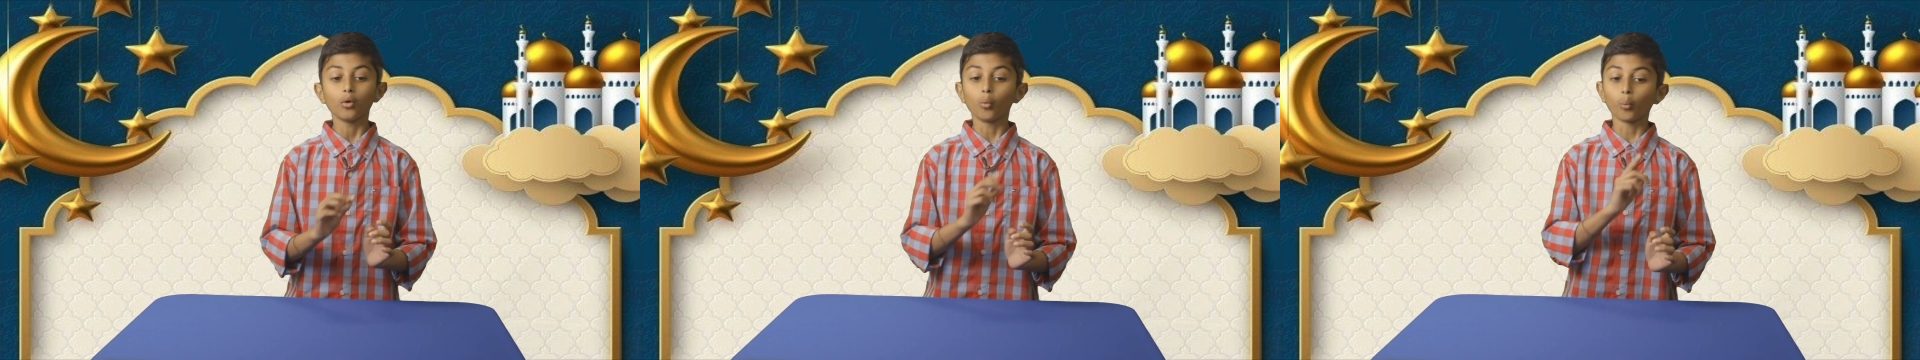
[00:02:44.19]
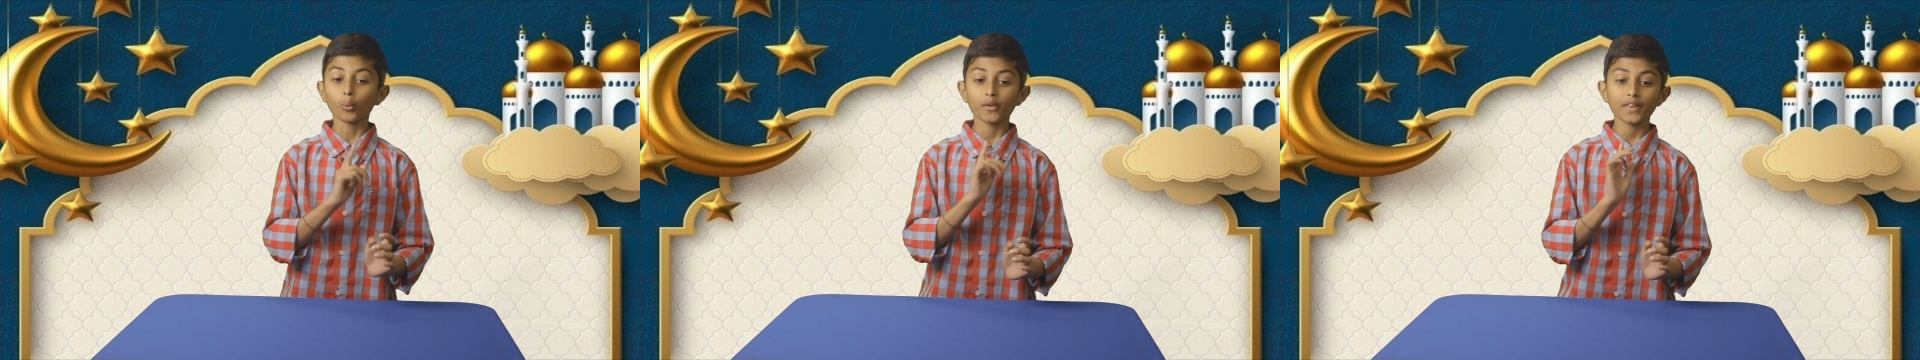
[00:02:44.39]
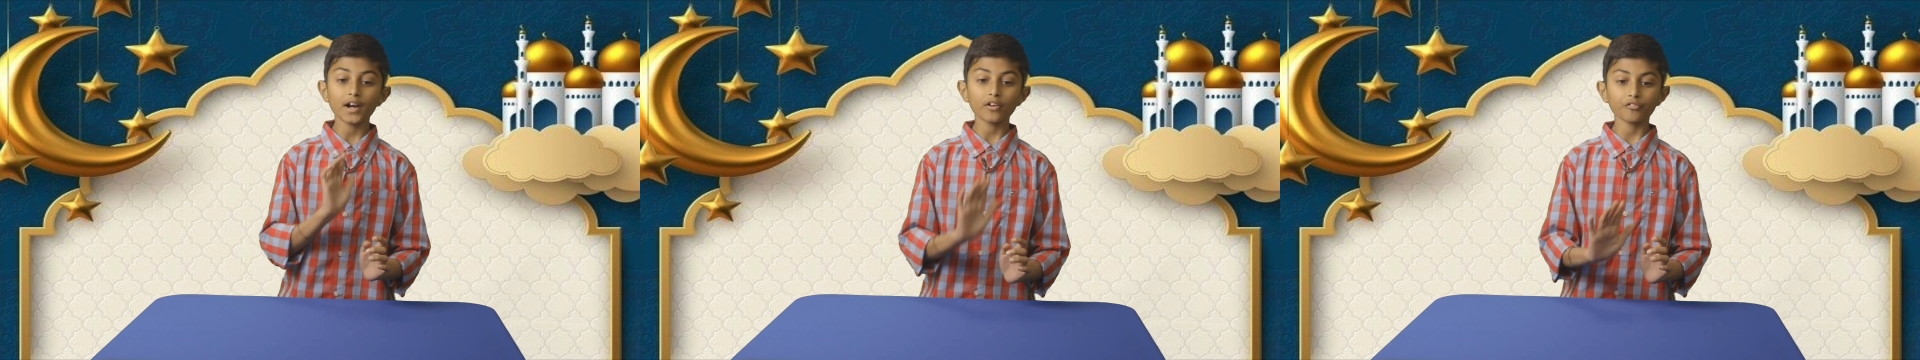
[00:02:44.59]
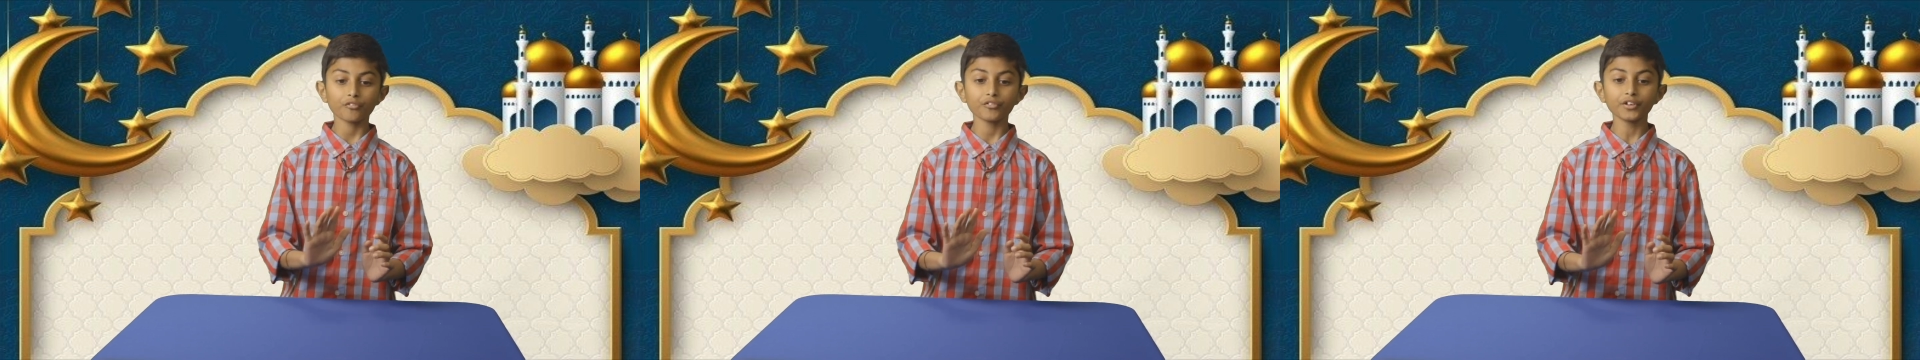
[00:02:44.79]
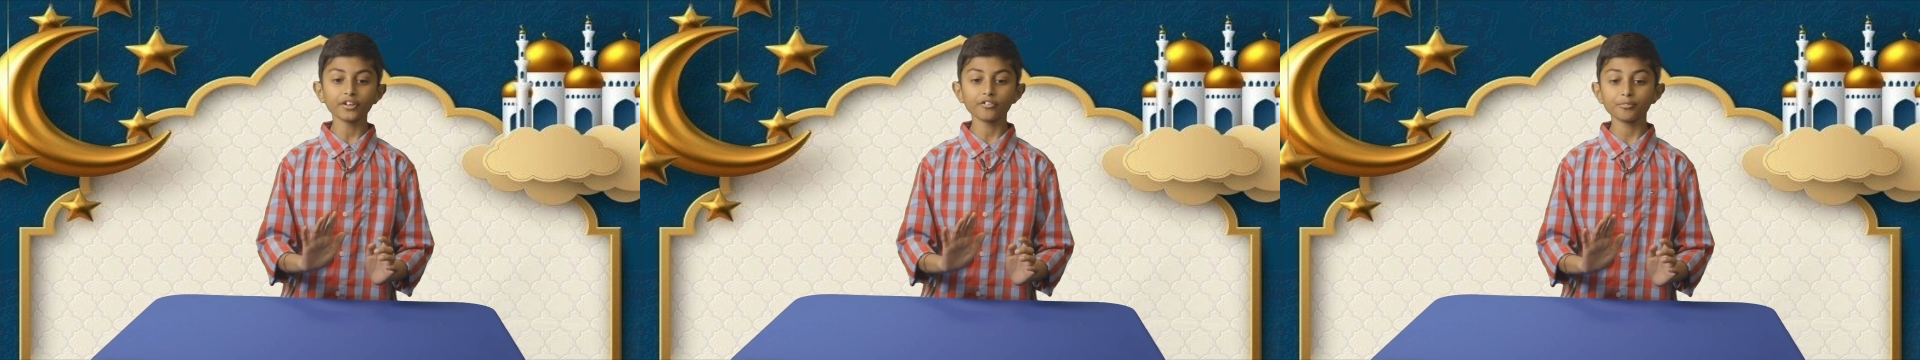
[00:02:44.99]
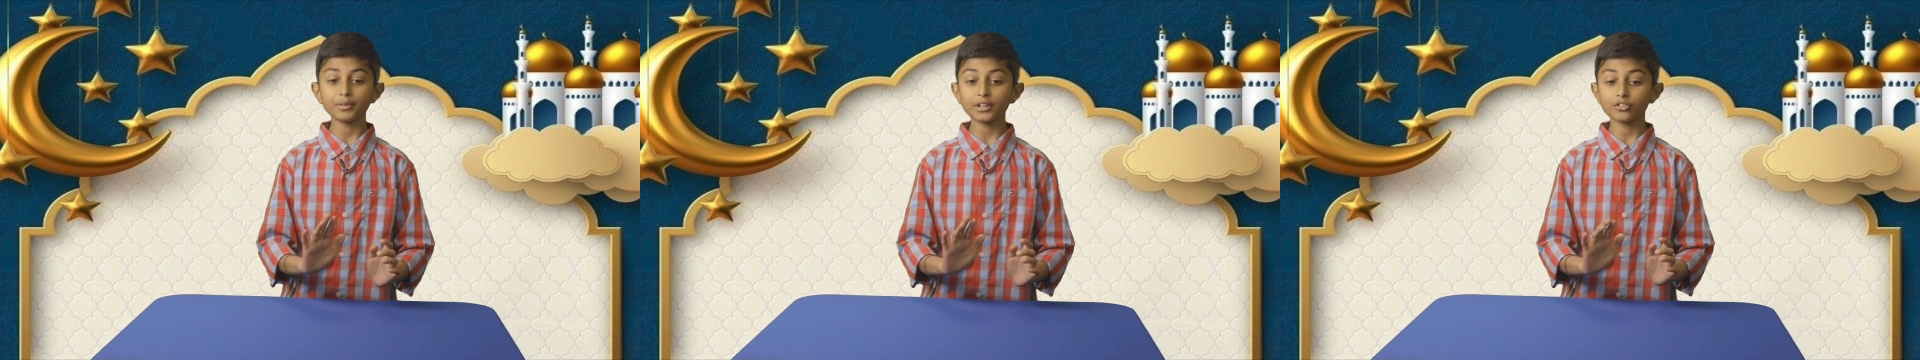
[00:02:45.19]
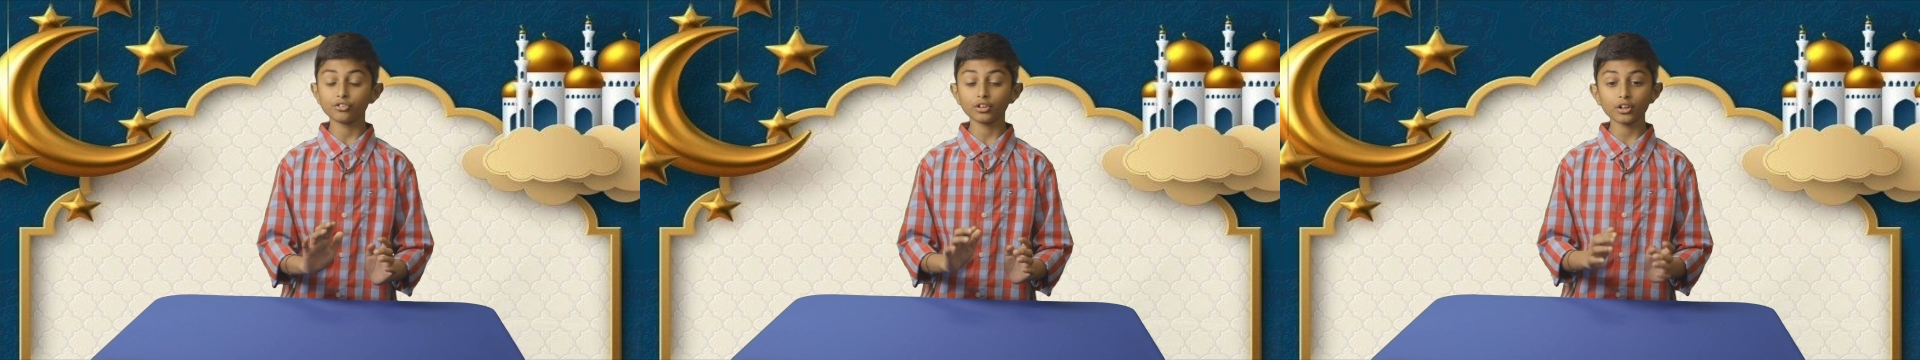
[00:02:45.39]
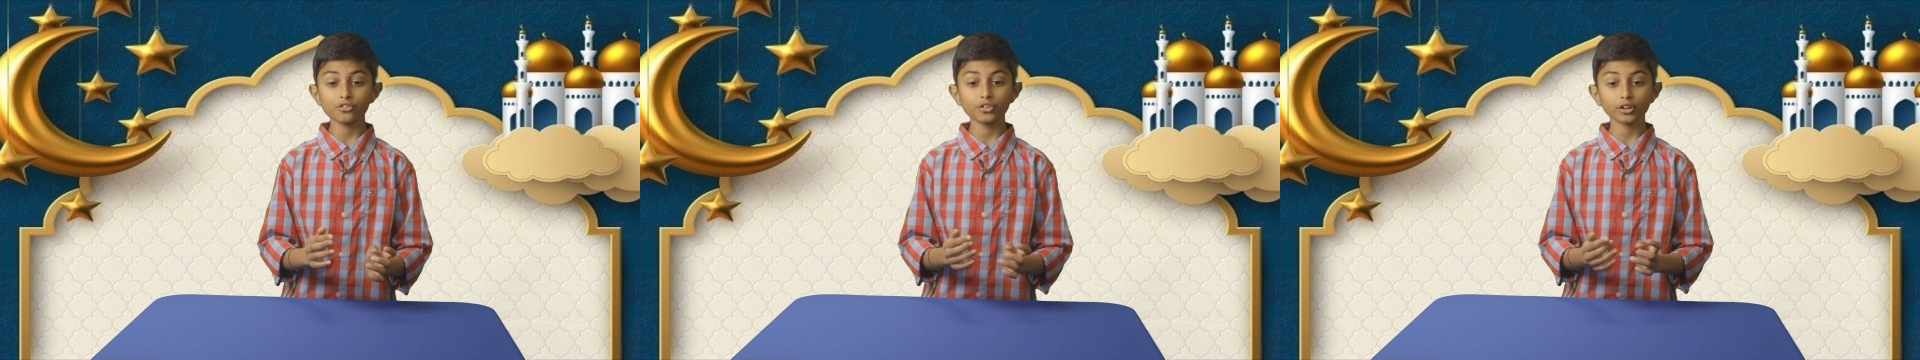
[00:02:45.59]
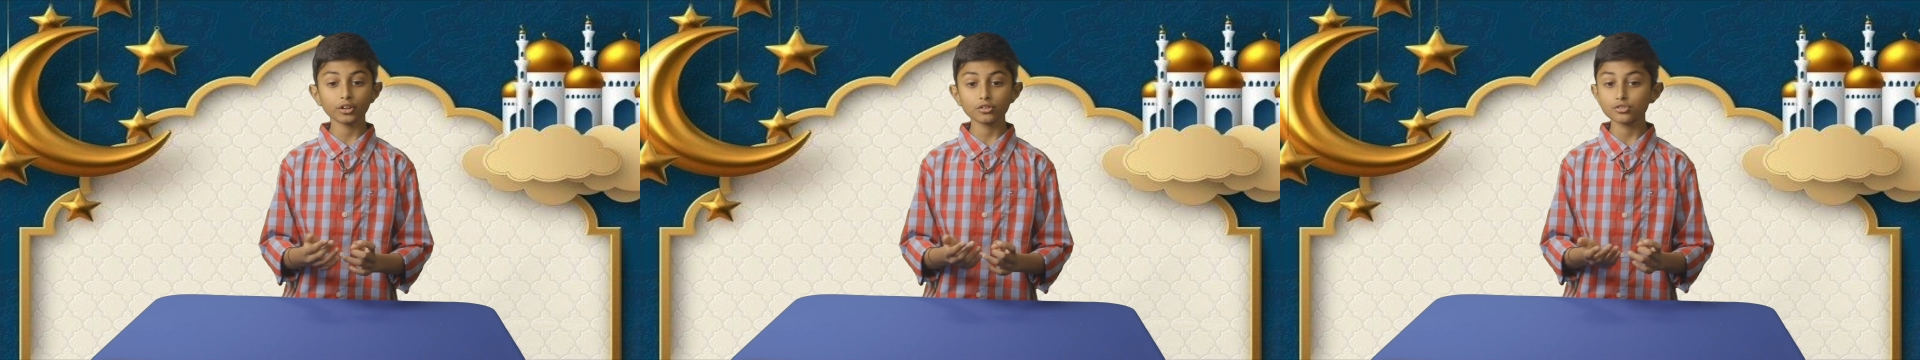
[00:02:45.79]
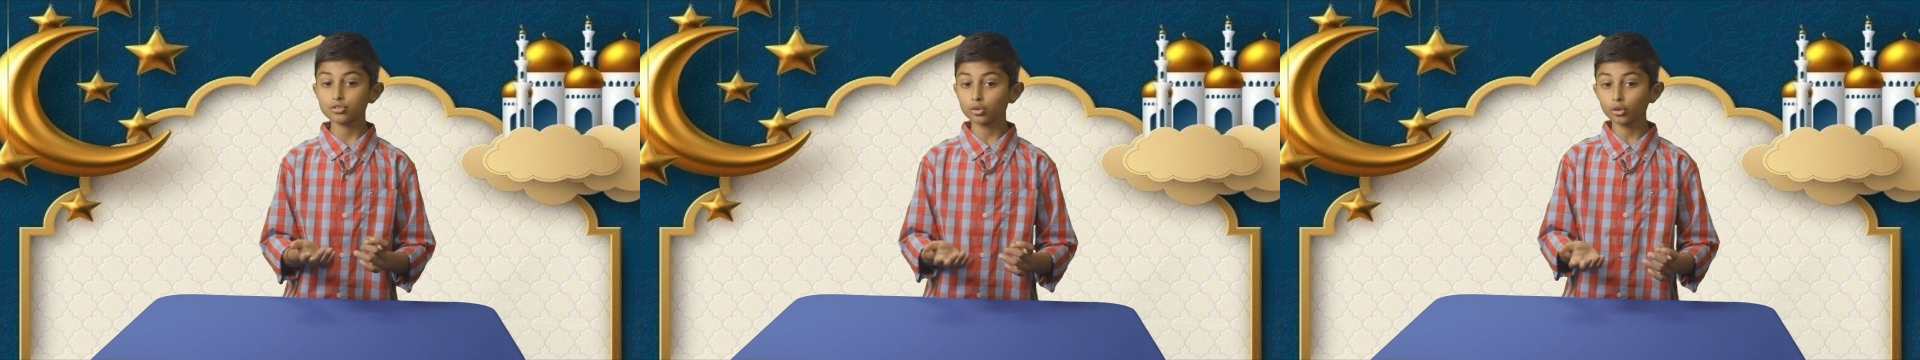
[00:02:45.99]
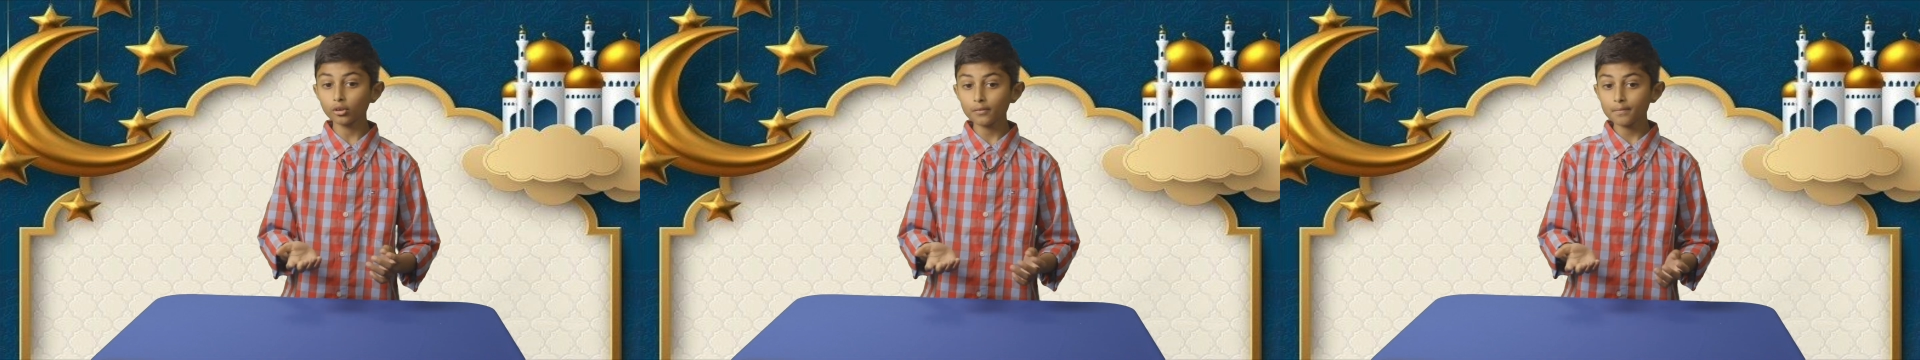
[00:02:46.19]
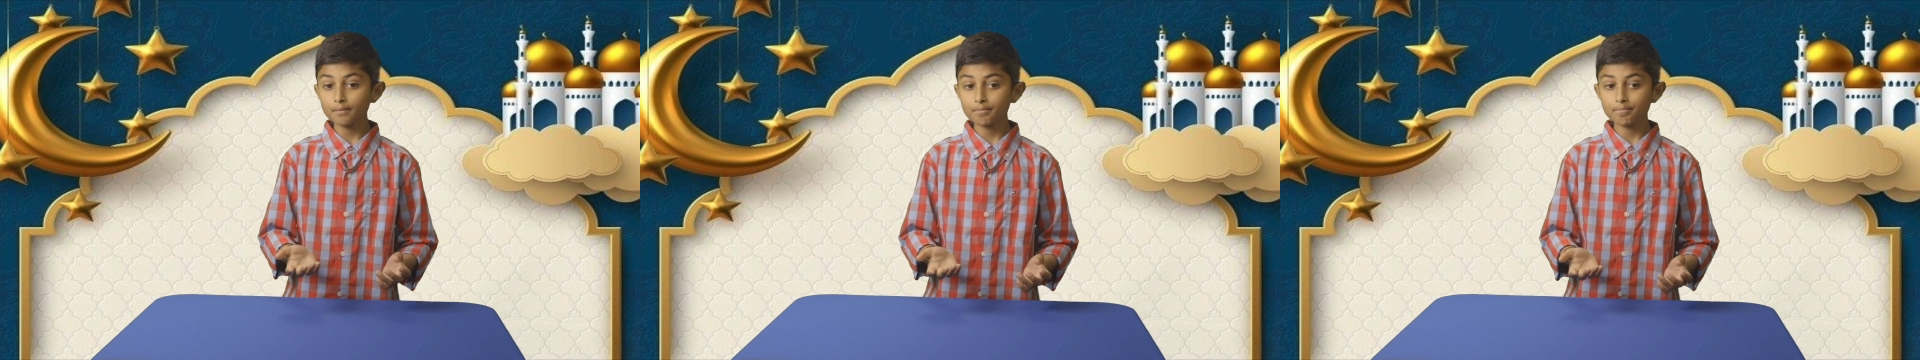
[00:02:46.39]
without fear of being judged and controlled?